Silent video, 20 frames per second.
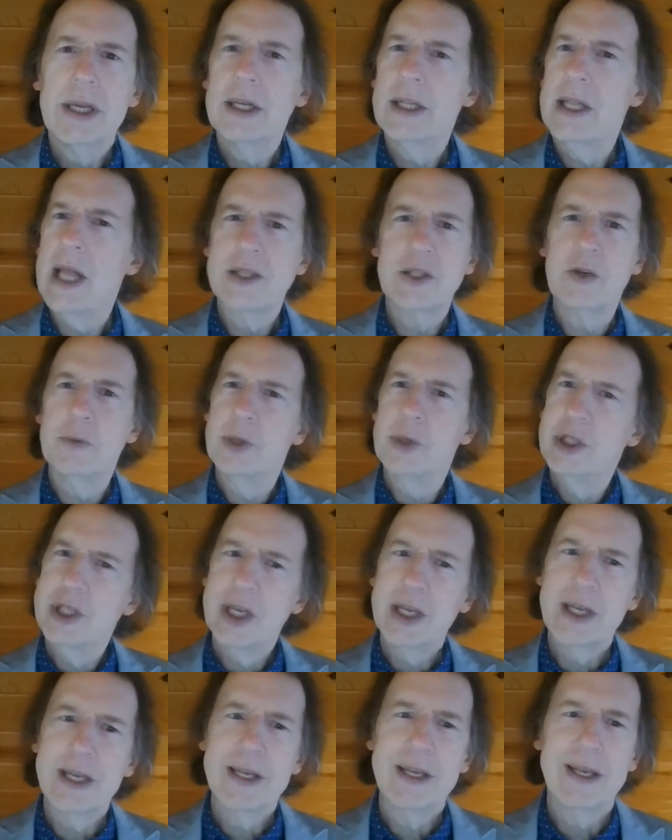classical
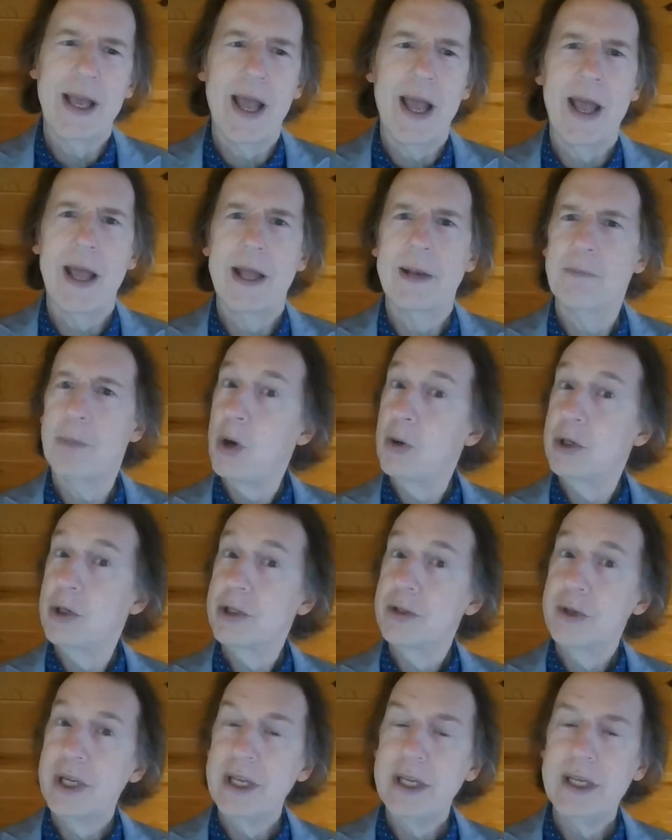music and
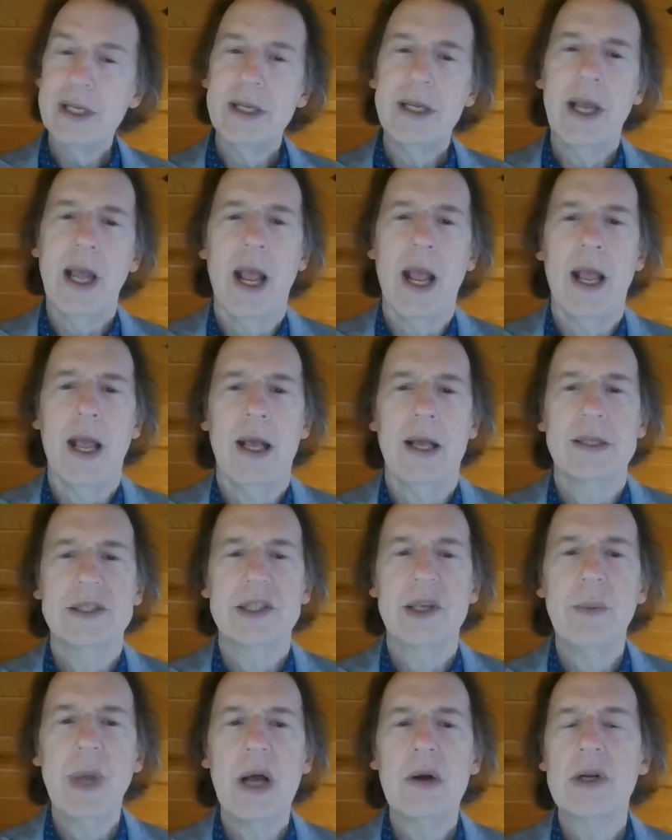poetry,
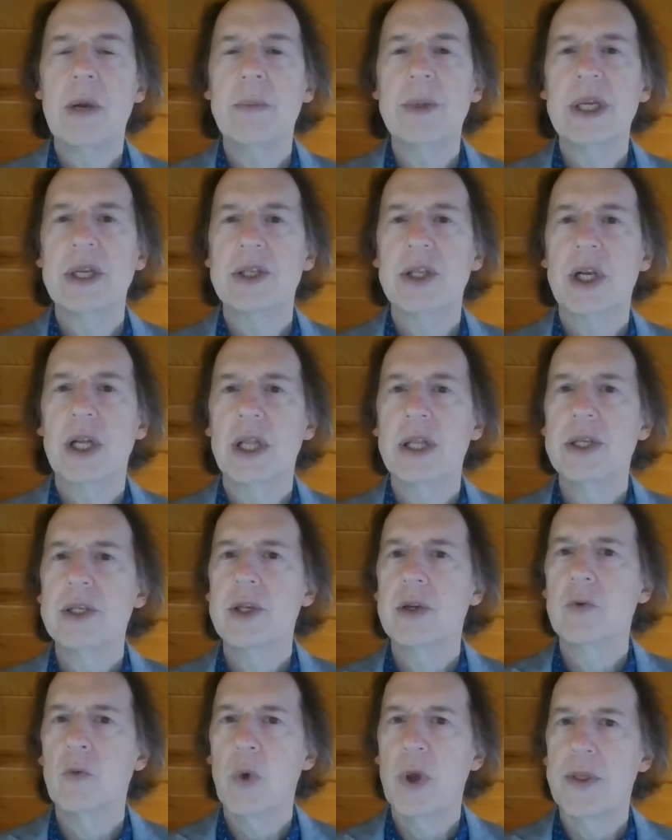somehow coming into
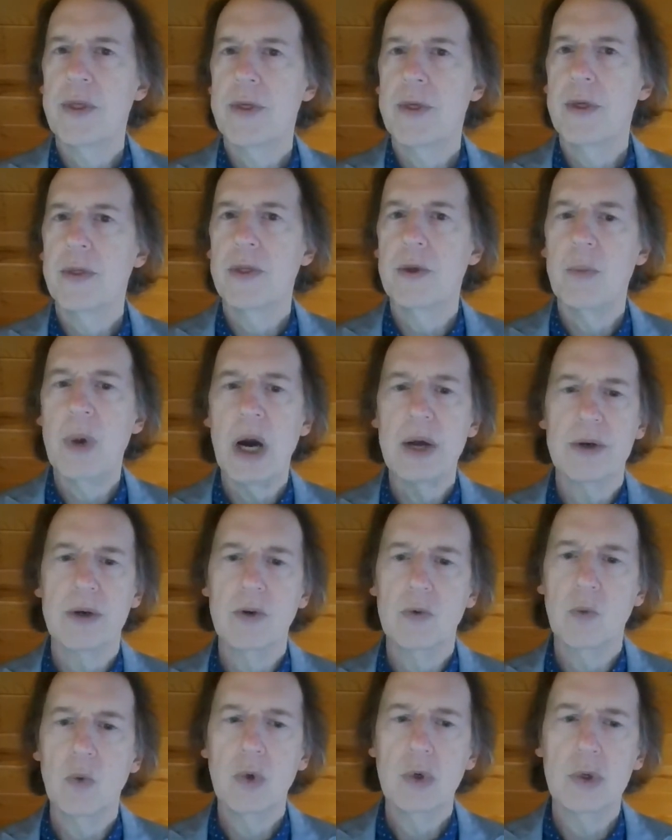collision with the
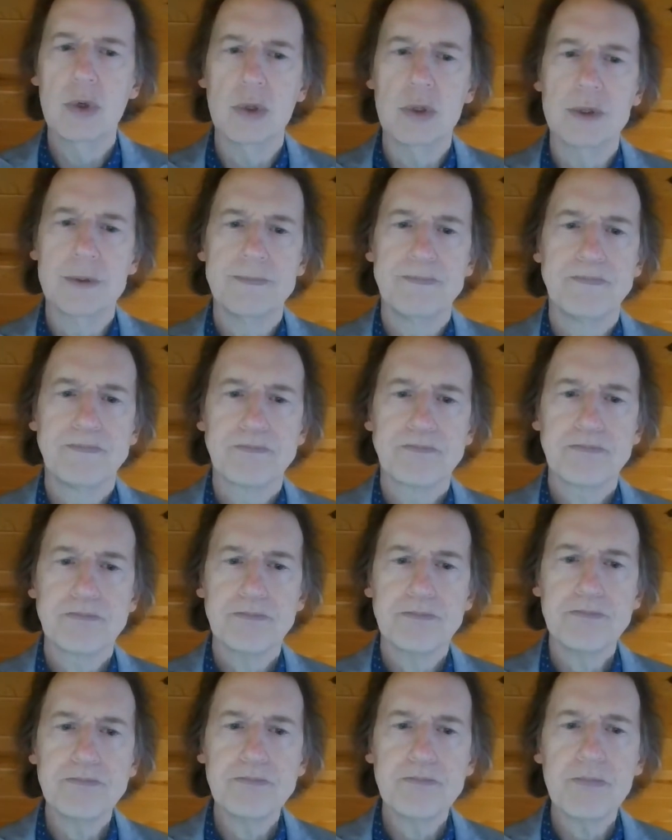modern world,
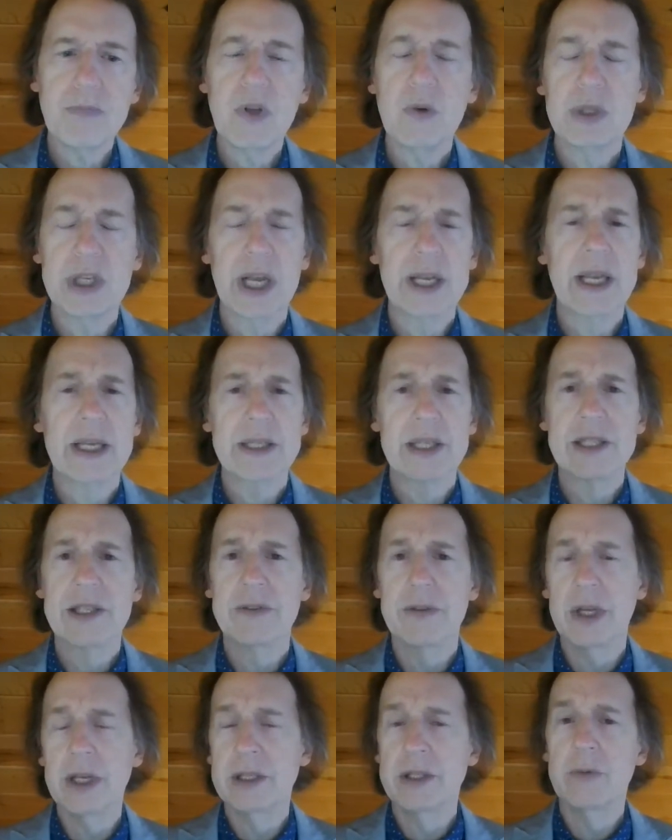which I guess
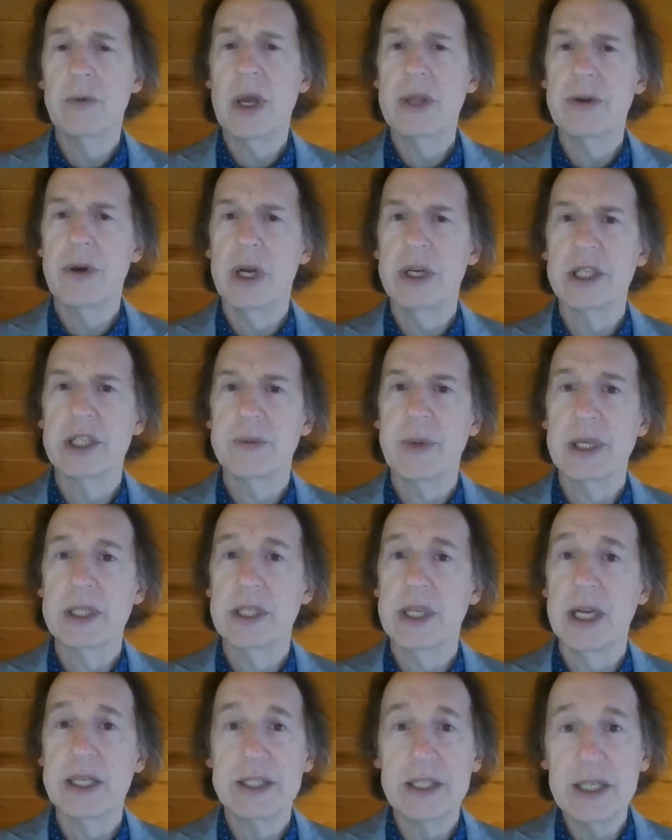is a rather
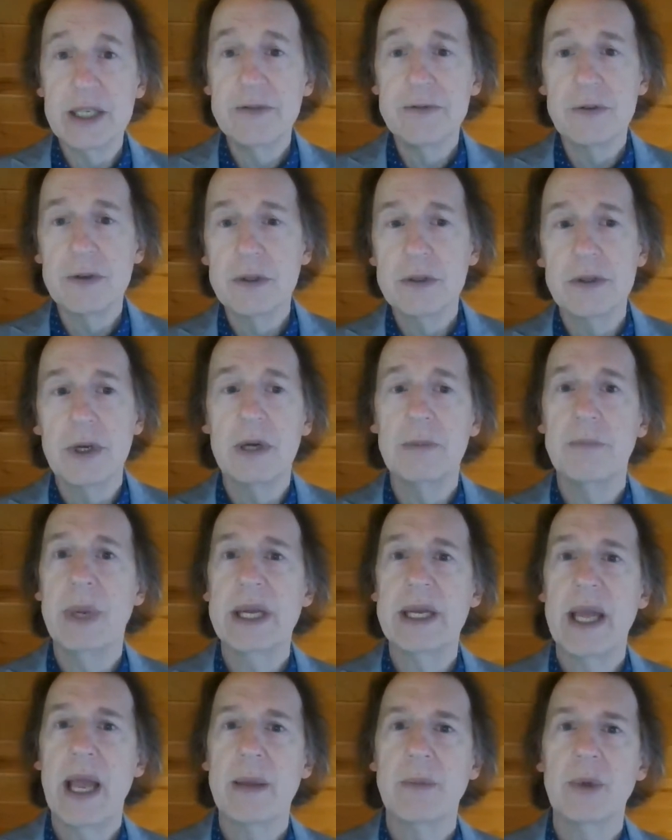unexpected idea for a
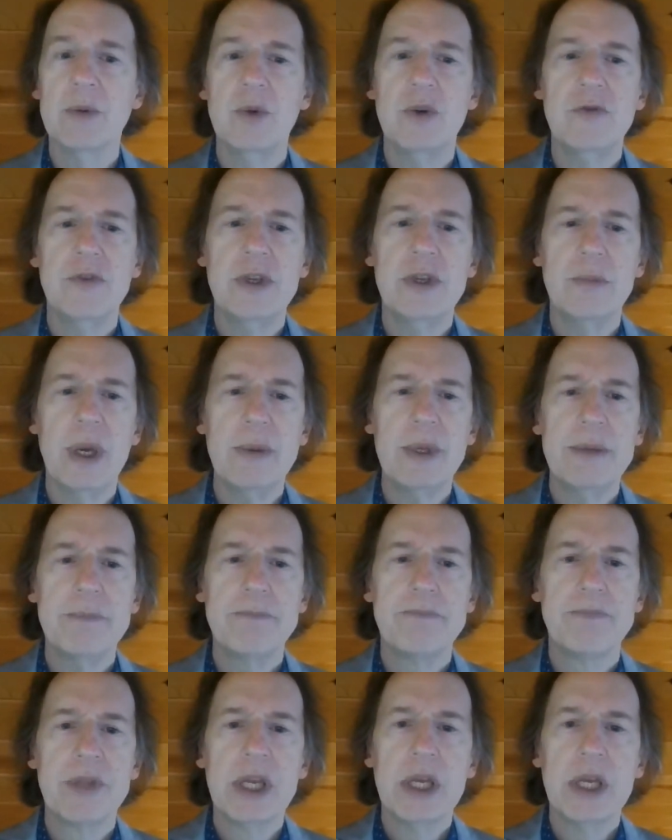Mike Hammer movie, maybe.